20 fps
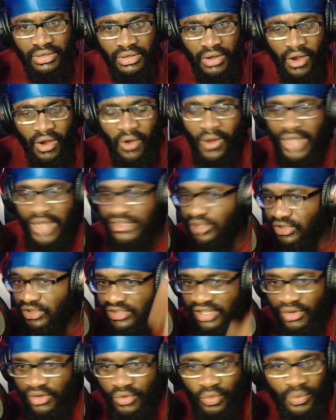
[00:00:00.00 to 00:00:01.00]
Oh, I thought
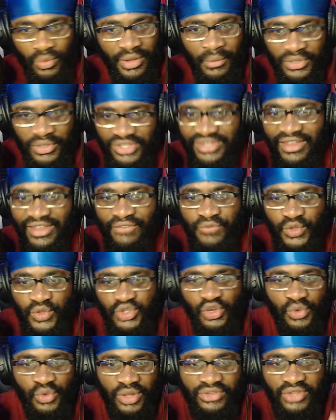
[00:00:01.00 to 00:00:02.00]
Teru, it was done for
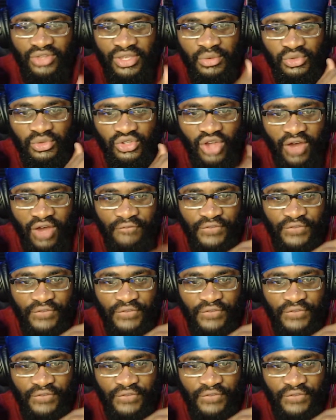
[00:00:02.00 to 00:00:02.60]
Teru. I thought he was gone for the